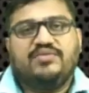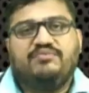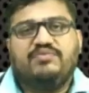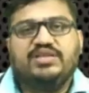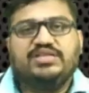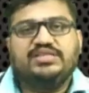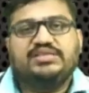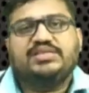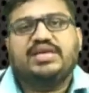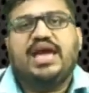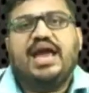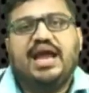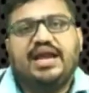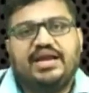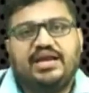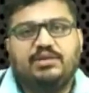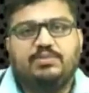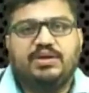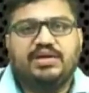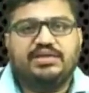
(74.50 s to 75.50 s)
which is
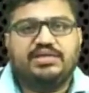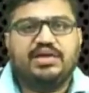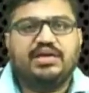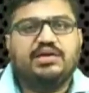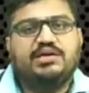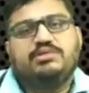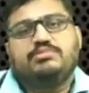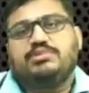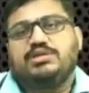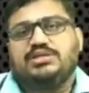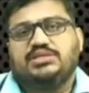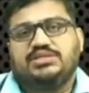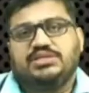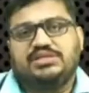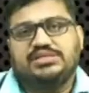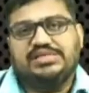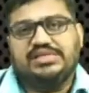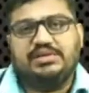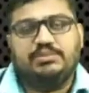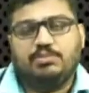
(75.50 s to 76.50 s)
handled by the
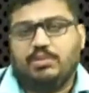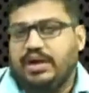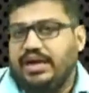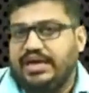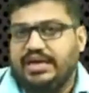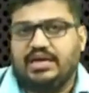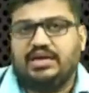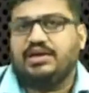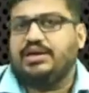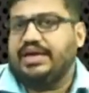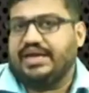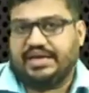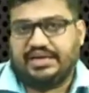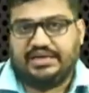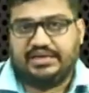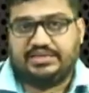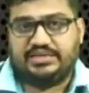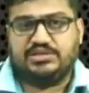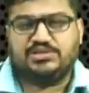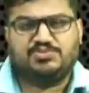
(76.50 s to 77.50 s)
emergency medical
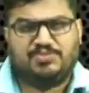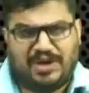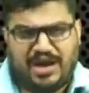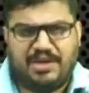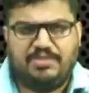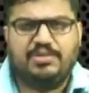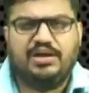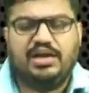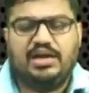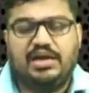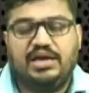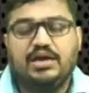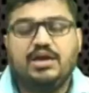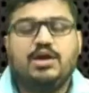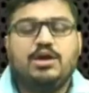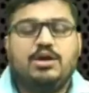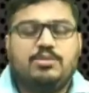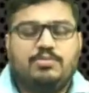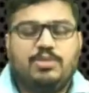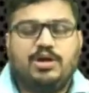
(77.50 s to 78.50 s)
technicians primarily,
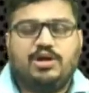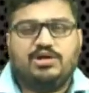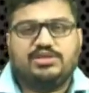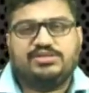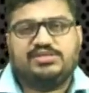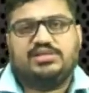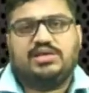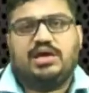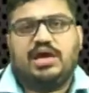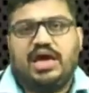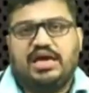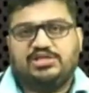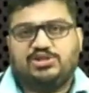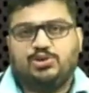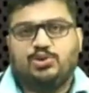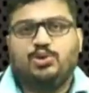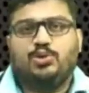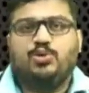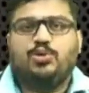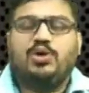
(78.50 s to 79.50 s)
because as
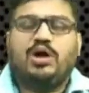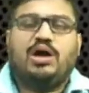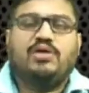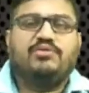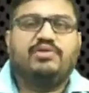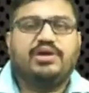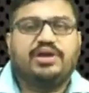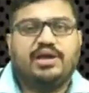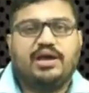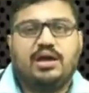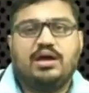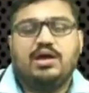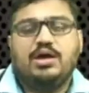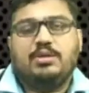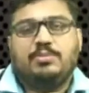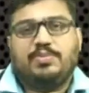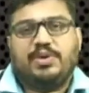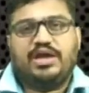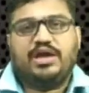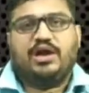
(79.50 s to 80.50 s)
you know, our
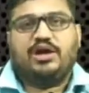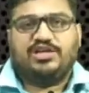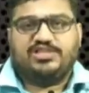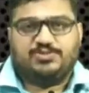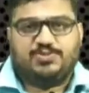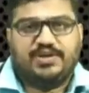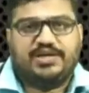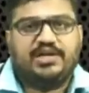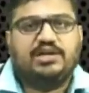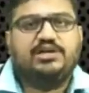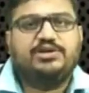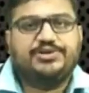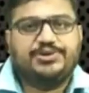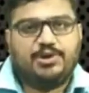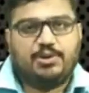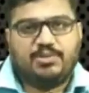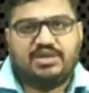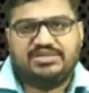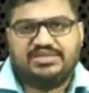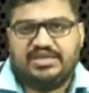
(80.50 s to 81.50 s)
pre-hospital
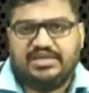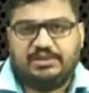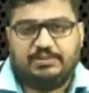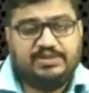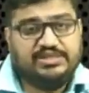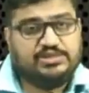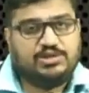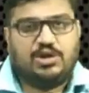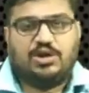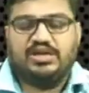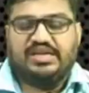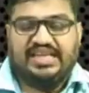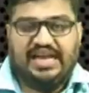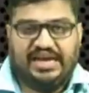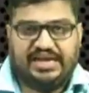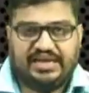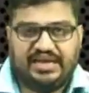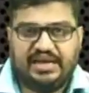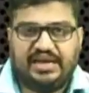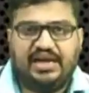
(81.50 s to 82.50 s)
trauma setup is not
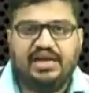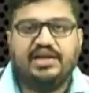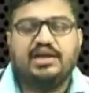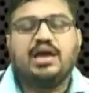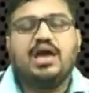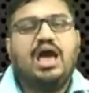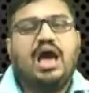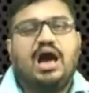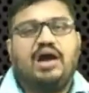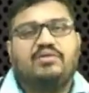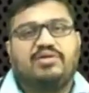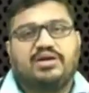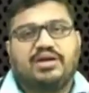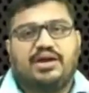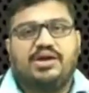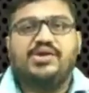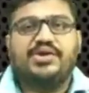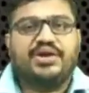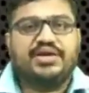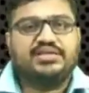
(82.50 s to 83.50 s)
that great. Our
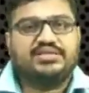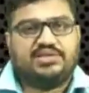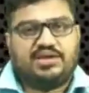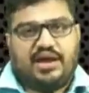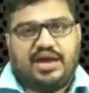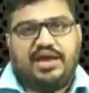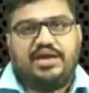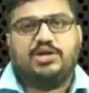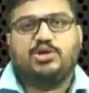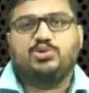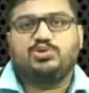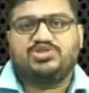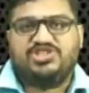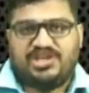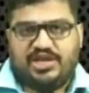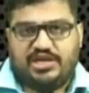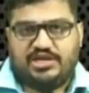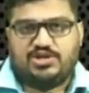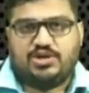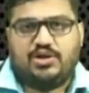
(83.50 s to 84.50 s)
country is trying to
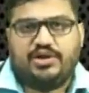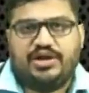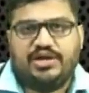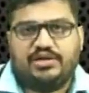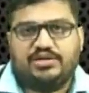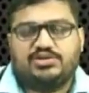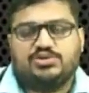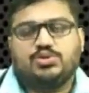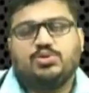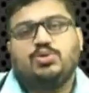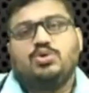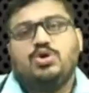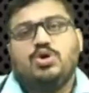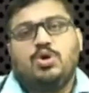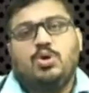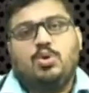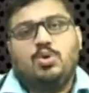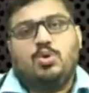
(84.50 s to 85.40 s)
change on it. So